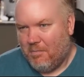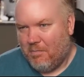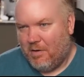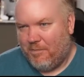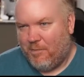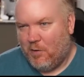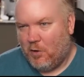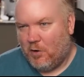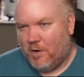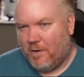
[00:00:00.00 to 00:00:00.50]

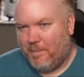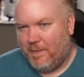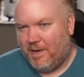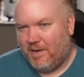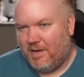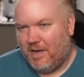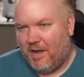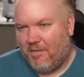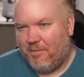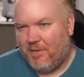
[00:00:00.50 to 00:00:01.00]
But voter
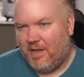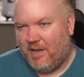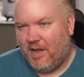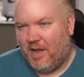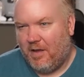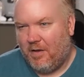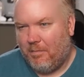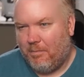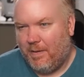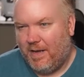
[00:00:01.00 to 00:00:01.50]
uh,
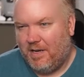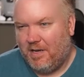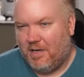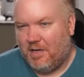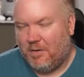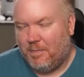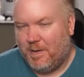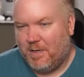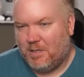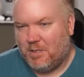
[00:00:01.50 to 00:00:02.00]
uh,
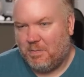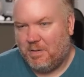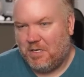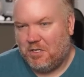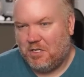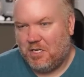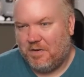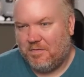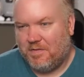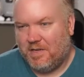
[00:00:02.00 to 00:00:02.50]
opinion appears to be
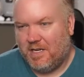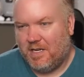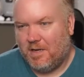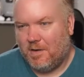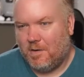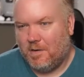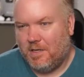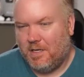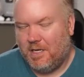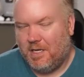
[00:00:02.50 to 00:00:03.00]

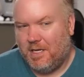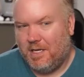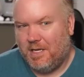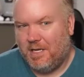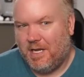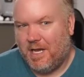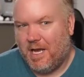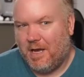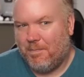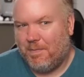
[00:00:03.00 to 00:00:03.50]
shifting.
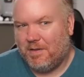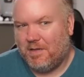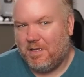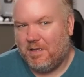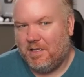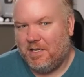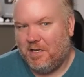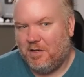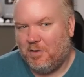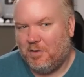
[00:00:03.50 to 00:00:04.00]
yeah, but
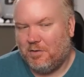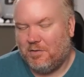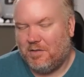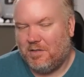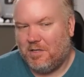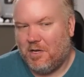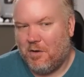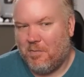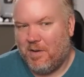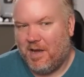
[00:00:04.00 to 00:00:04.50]
the
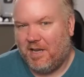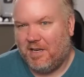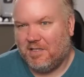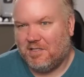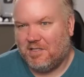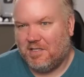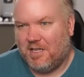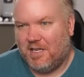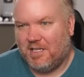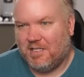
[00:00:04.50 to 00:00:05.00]
legal domain
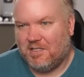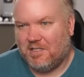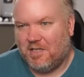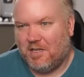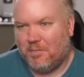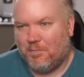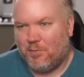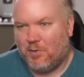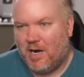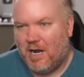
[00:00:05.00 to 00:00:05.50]
is, is
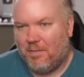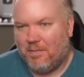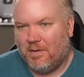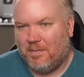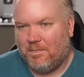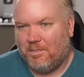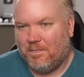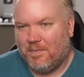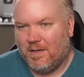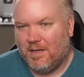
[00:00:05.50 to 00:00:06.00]
a
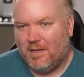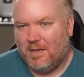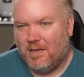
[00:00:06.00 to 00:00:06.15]
problem.